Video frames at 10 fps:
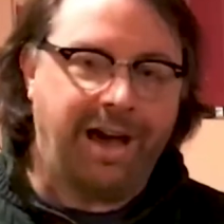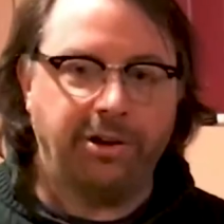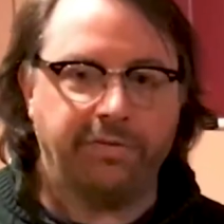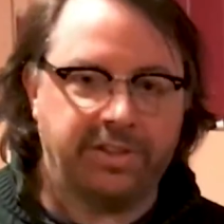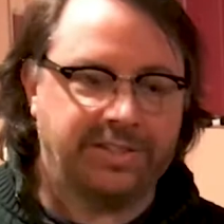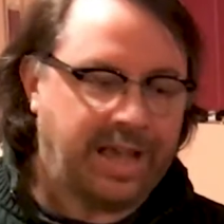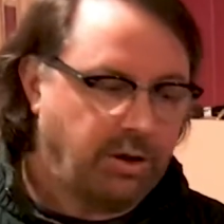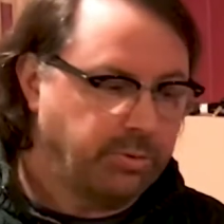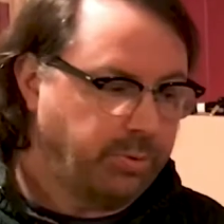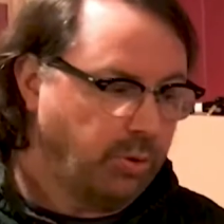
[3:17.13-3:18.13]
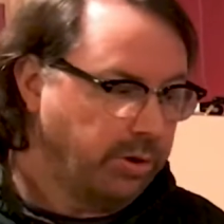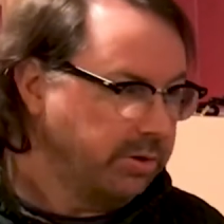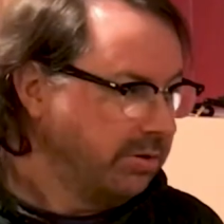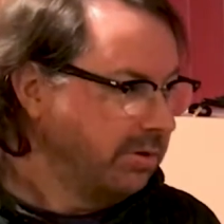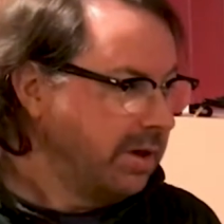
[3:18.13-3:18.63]
of the soundboard
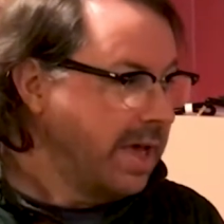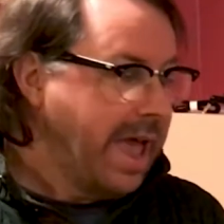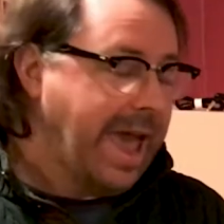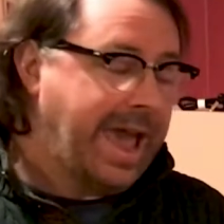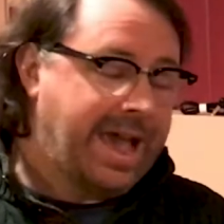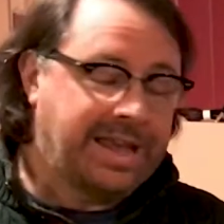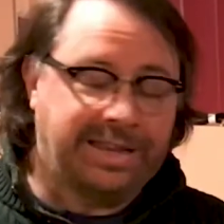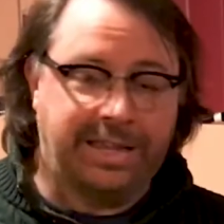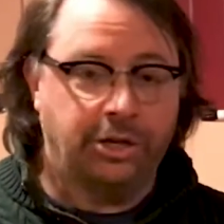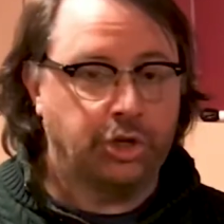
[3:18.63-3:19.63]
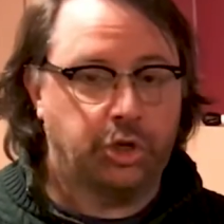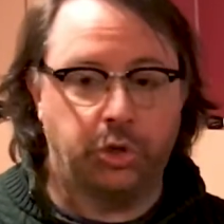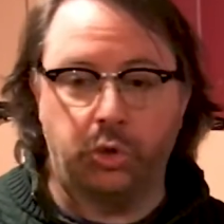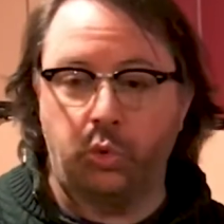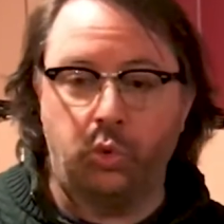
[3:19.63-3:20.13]
and
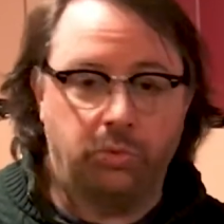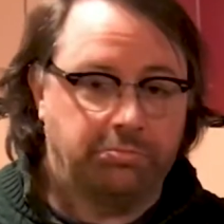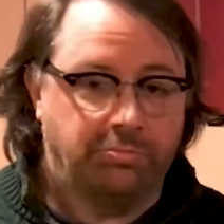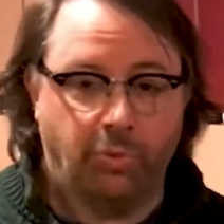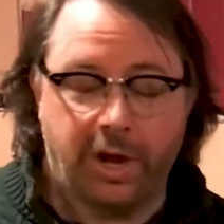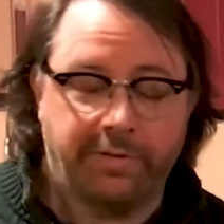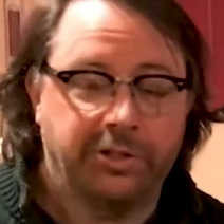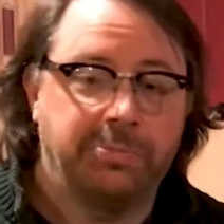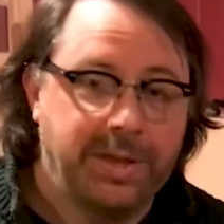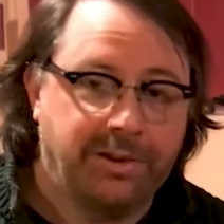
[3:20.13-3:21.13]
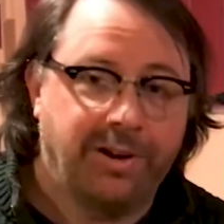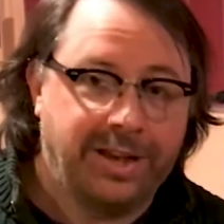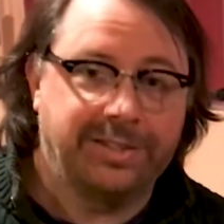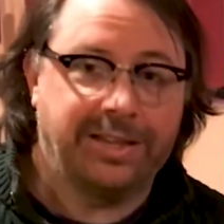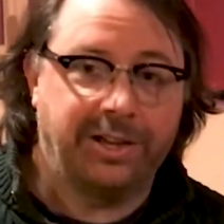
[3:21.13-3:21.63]
into whatever speaker I
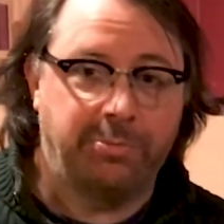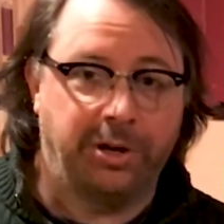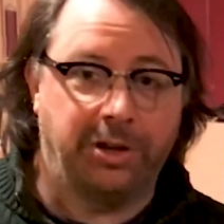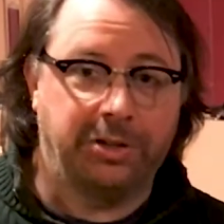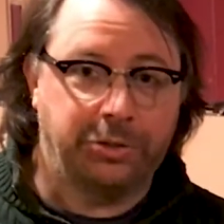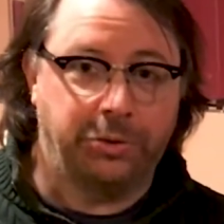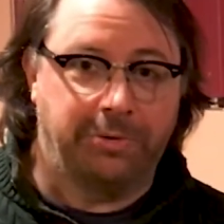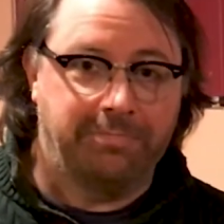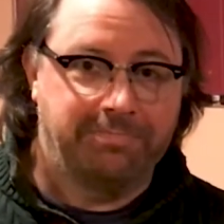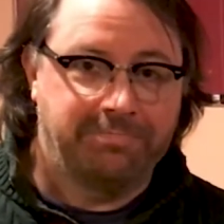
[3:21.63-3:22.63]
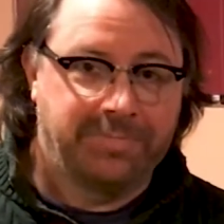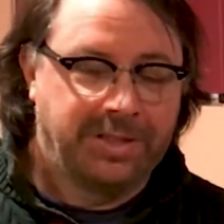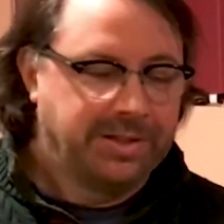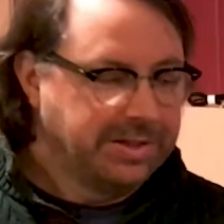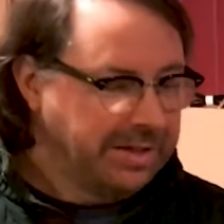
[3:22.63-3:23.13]
decide to bring on tour
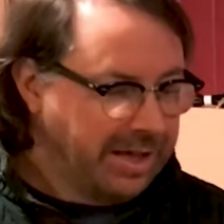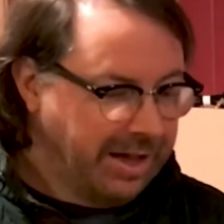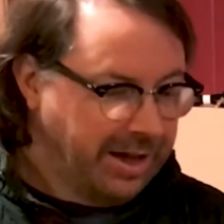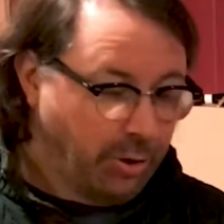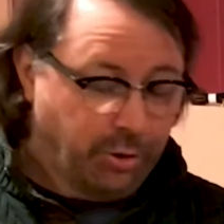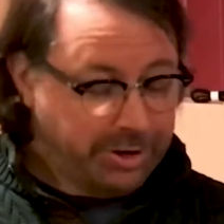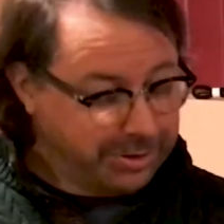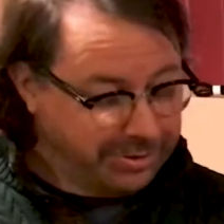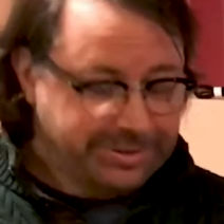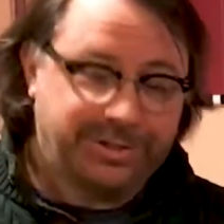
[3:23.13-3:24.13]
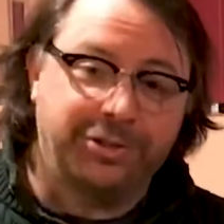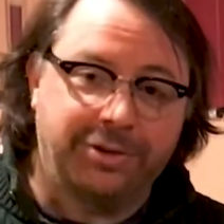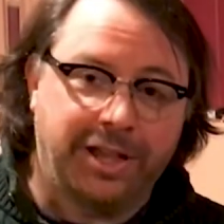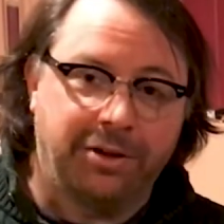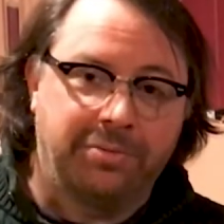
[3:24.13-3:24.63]
or into the
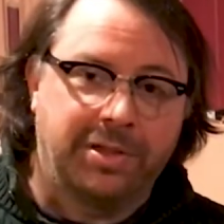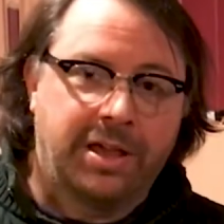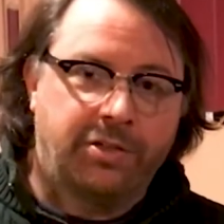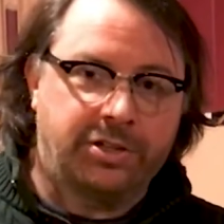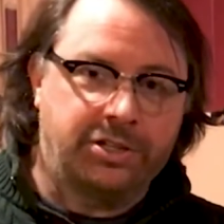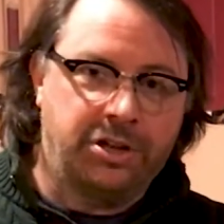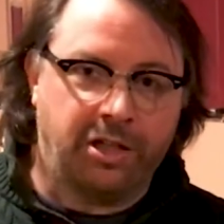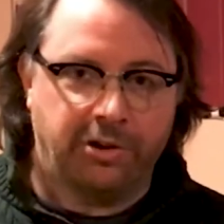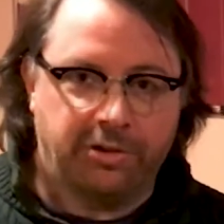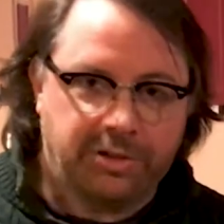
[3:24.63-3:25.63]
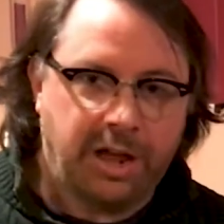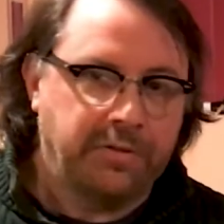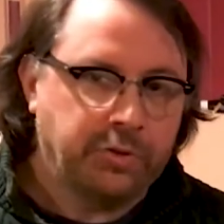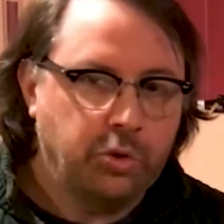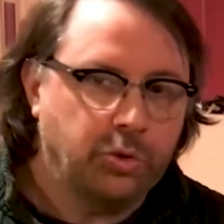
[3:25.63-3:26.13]
studio. There's another kind of
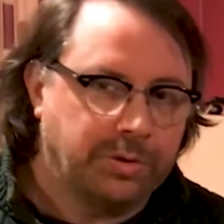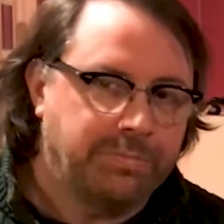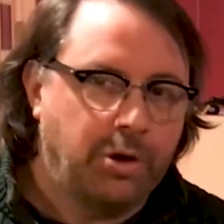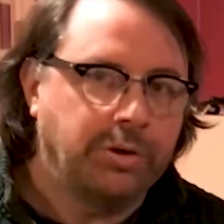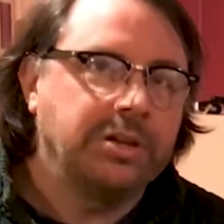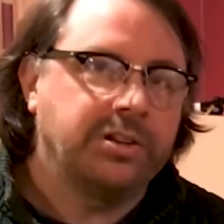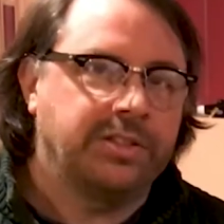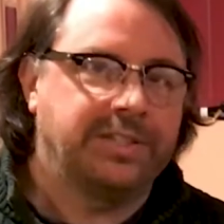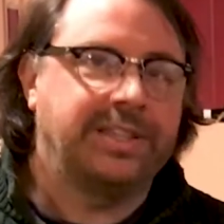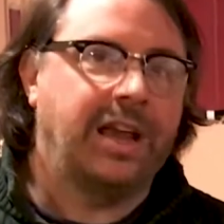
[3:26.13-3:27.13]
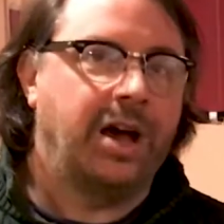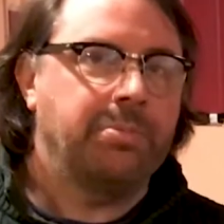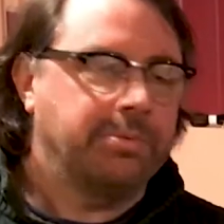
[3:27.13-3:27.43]
cool component to the setup.